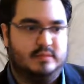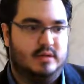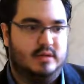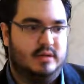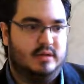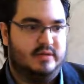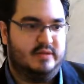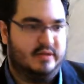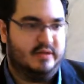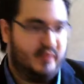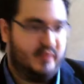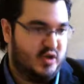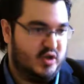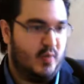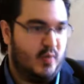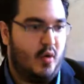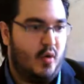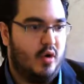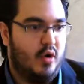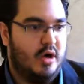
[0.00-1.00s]
for
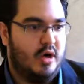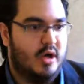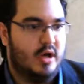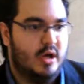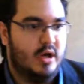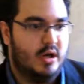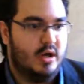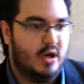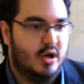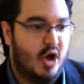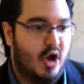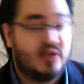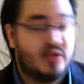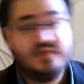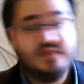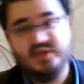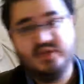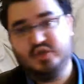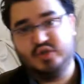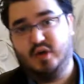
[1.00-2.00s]
example,
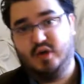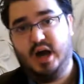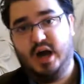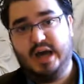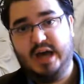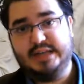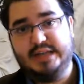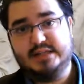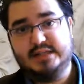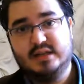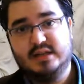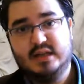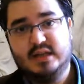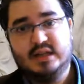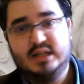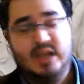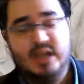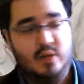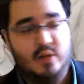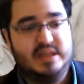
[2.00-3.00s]
artificial eyes
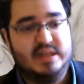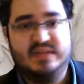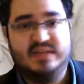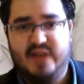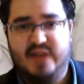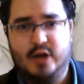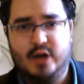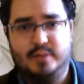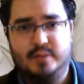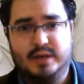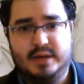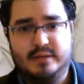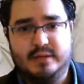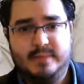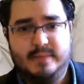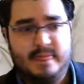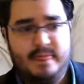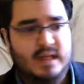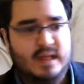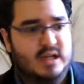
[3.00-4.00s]
that we're developing
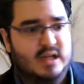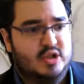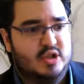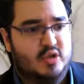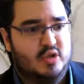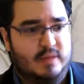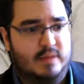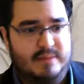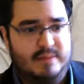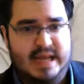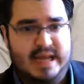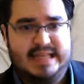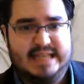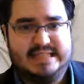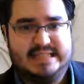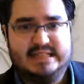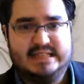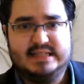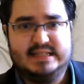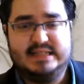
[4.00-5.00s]
to
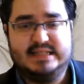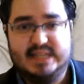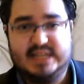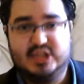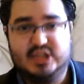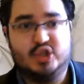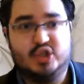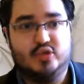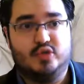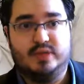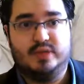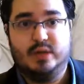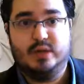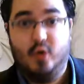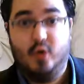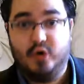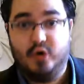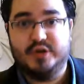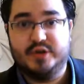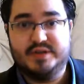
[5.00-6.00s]
replace sensory
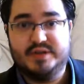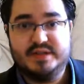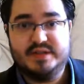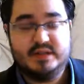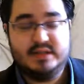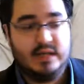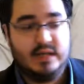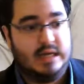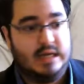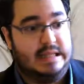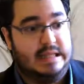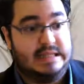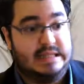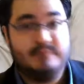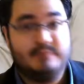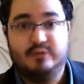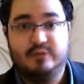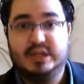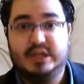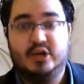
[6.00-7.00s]
organs, and that's
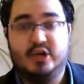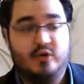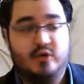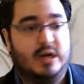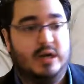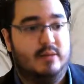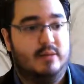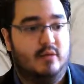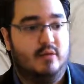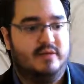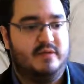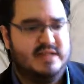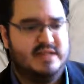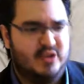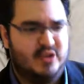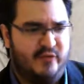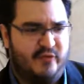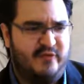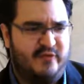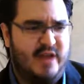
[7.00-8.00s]
pretty incredible. These
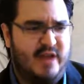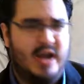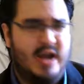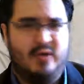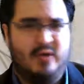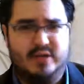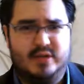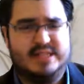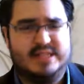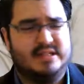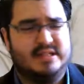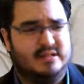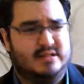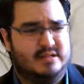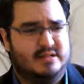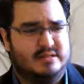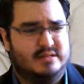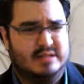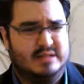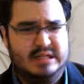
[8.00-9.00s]
are very
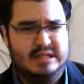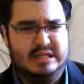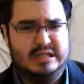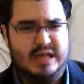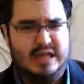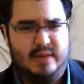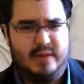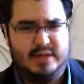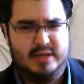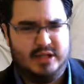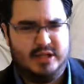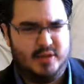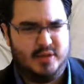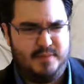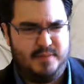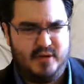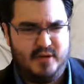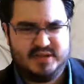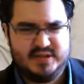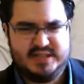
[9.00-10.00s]
recent. I mean, in the
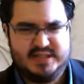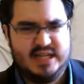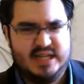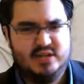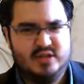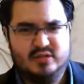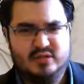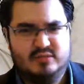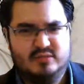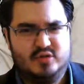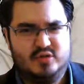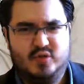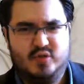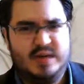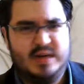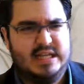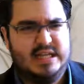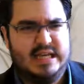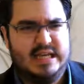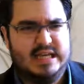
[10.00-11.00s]
past 10,
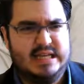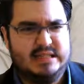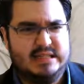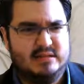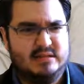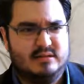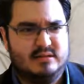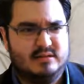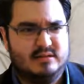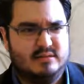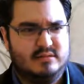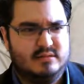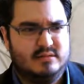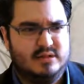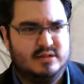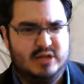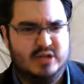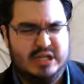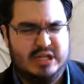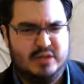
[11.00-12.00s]
20 years, and
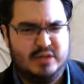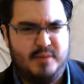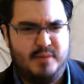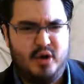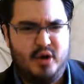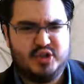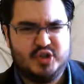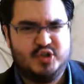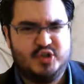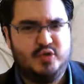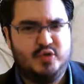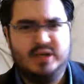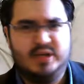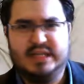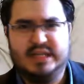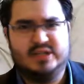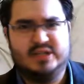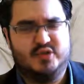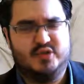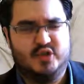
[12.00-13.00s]
in the past 2
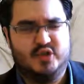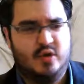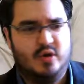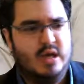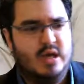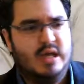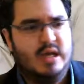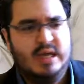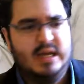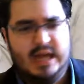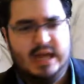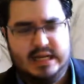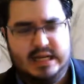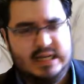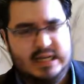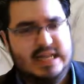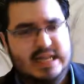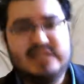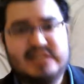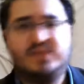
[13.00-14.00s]
years or so, and
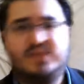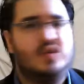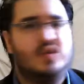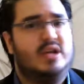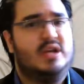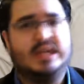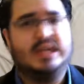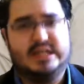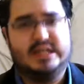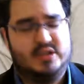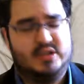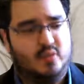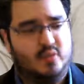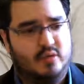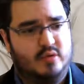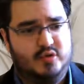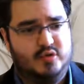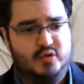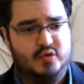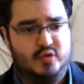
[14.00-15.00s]
in the next few years
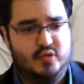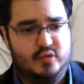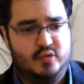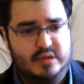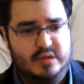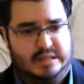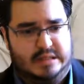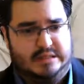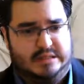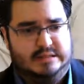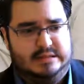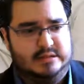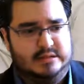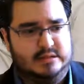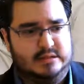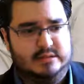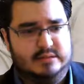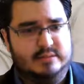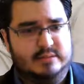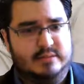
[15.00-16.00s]

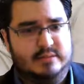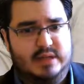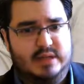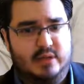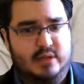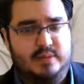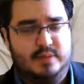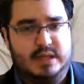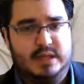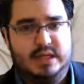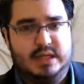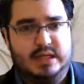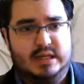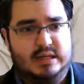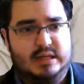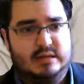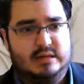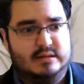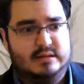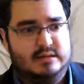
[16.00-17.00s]
there'll be
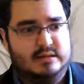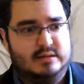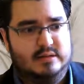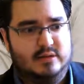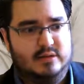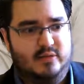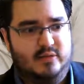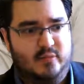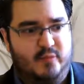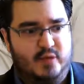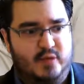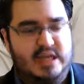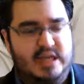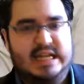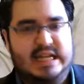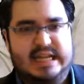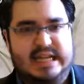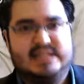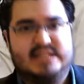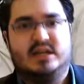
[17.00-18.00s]

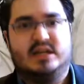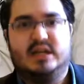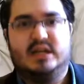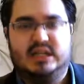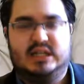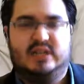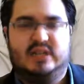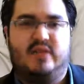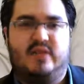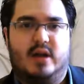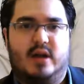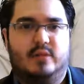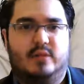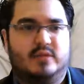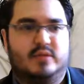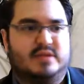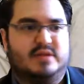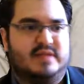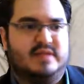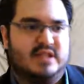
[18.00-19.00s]
really exciting
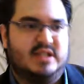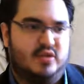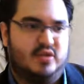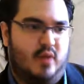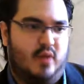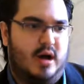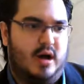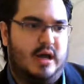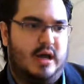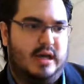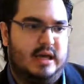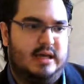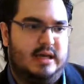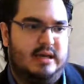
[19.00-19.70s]
developments. This is why